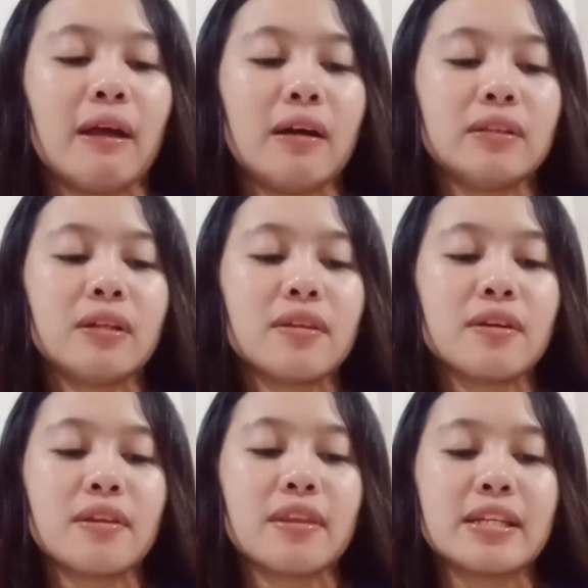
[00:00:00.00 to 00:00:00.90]

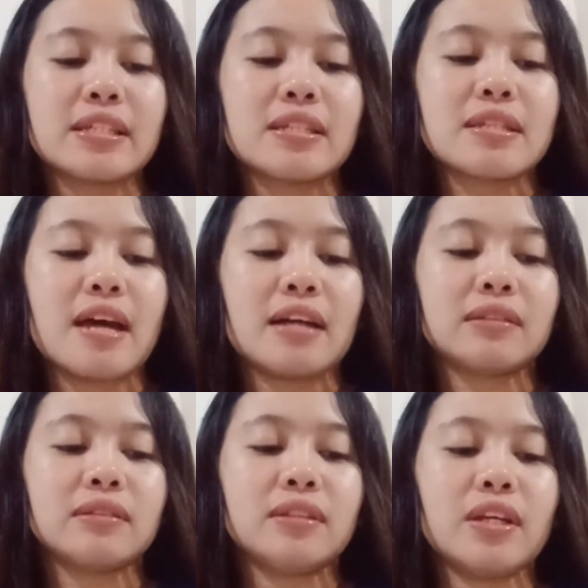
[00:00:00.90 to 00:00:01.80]
Another is
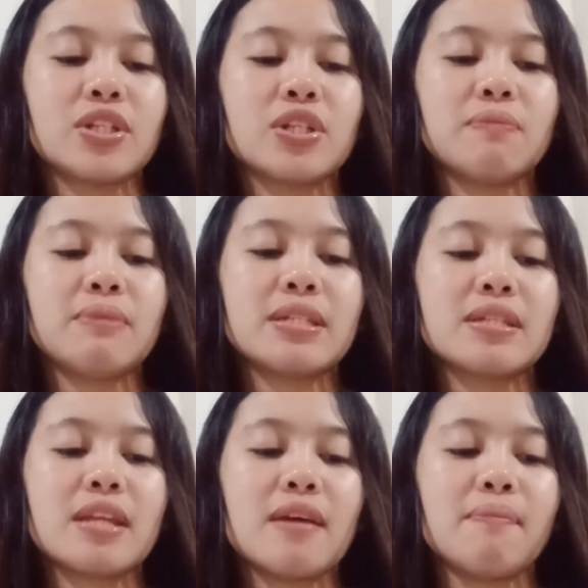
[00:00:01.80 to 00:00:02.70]
that it should be
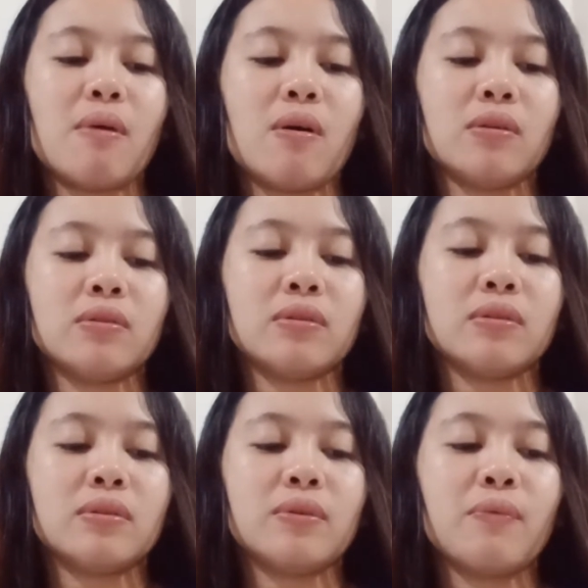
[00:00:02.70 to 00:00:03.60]
stable
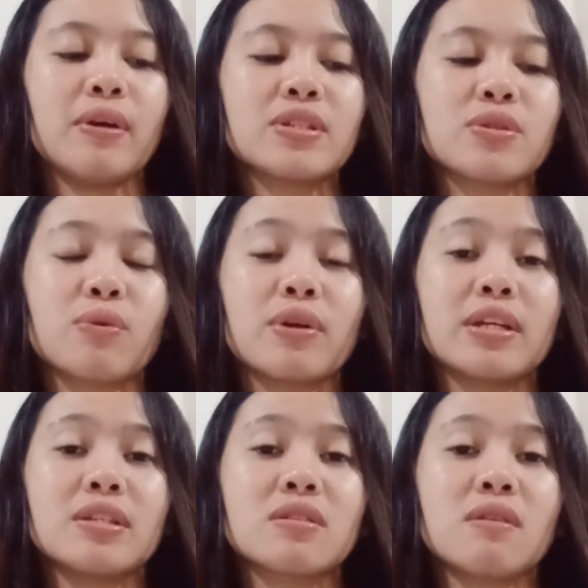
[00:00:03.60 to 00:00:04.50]
when stored
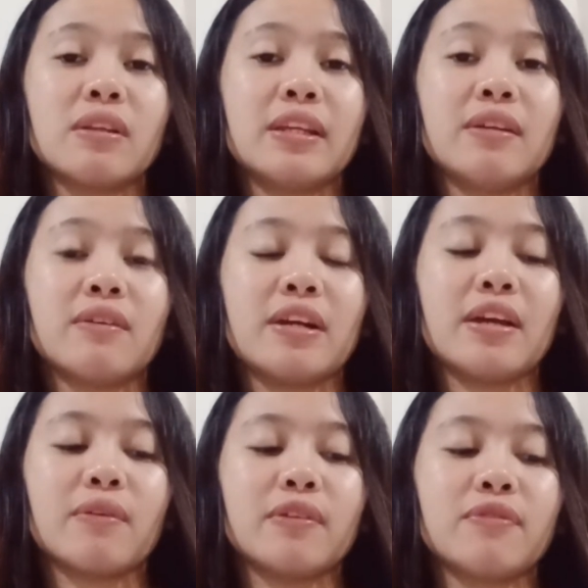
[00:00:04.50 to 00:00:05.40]
in solid or
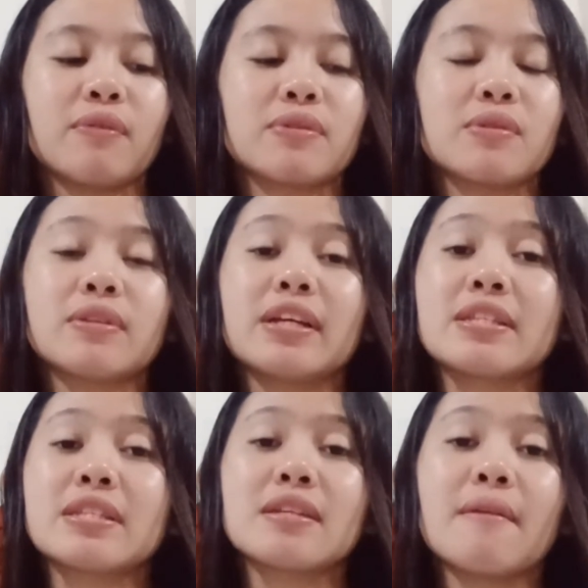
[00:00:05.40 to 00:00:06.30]
liquid form. So
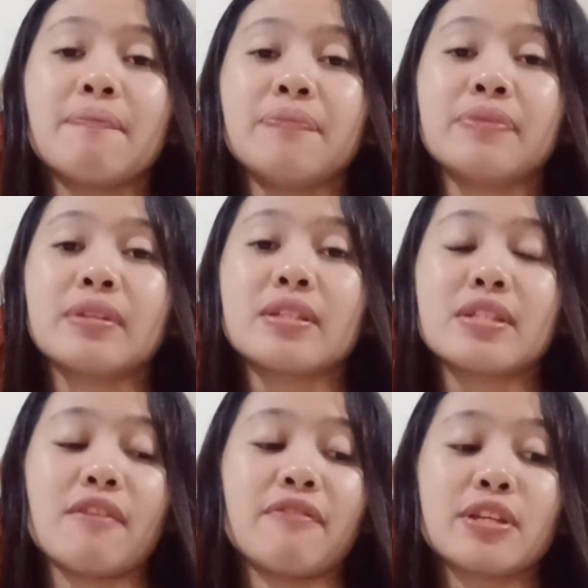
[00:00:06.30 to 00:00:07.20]
that's
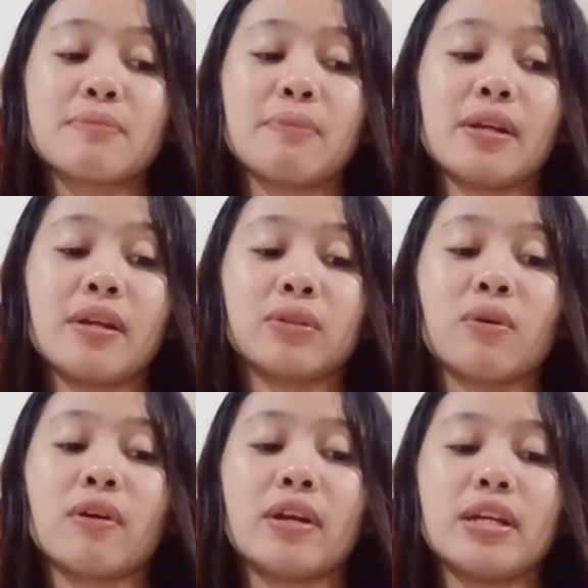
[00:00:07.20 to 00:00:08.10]

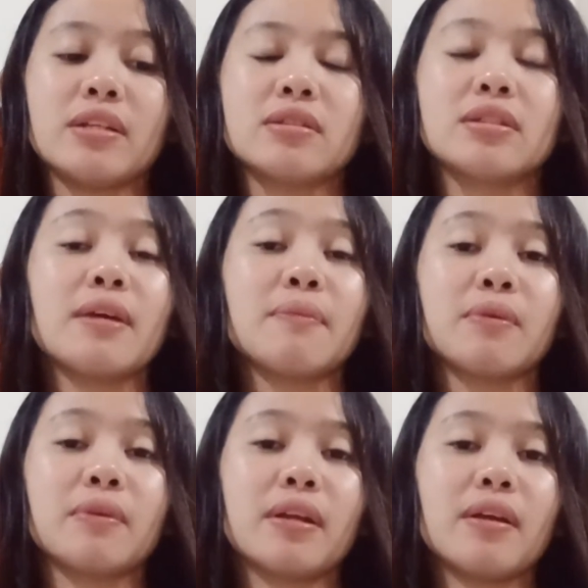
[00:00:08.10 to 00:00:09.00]
self-explanatory.
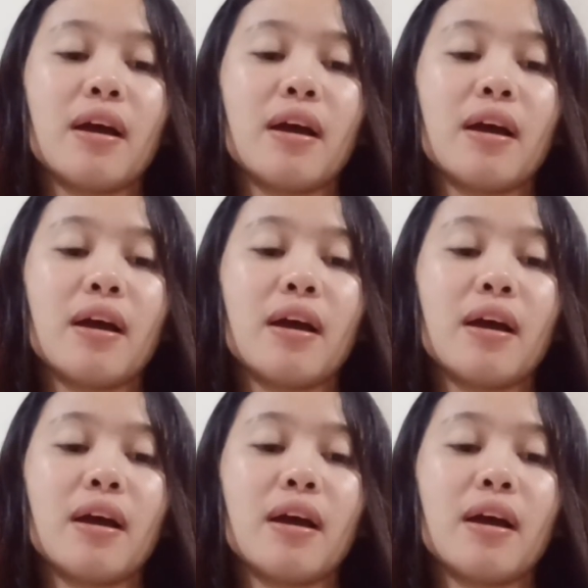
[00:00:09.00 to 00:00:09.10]
Stable